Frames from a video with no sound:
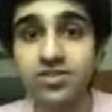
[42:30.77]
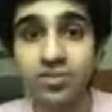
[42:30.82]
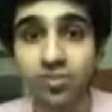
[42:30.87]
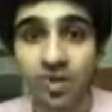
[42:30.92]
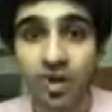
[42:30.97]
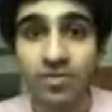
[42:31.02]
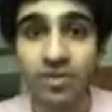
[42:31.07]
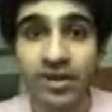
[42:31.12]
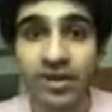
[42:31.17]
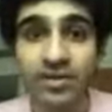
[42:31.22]
who
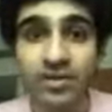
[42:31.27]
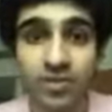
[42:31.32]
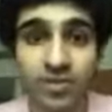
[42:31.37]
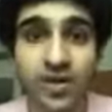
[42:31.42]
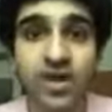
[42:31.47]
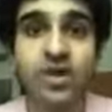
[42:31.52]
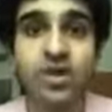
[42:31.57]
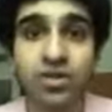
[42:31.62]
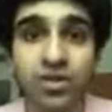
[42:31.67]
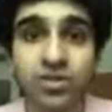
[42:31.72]
are
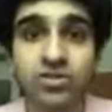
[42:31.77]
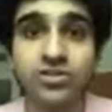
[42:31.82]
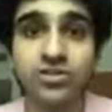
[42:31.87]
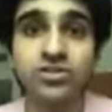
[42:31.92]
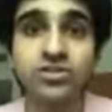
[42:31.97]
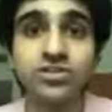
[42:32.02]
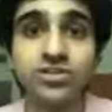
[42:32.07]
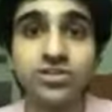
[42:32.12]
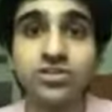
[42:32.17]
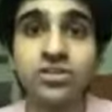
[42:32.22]

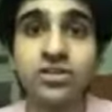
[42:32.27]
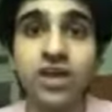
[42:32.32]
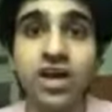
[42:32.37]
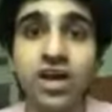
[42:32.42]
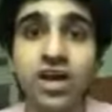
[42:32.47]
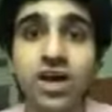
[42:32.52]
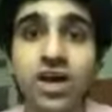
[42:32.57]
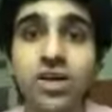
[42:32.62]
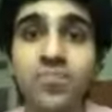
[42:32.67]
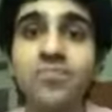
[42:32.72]
microbiologists
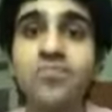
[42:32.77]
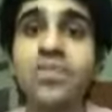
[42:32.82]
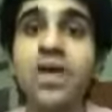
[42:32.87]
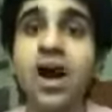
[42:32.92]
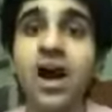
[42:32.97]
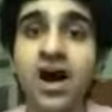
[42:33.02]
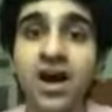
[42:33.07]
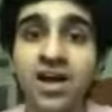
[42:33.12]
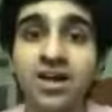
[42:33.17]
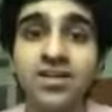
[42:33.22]

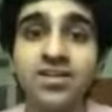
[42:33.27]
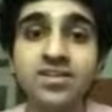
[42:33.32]
are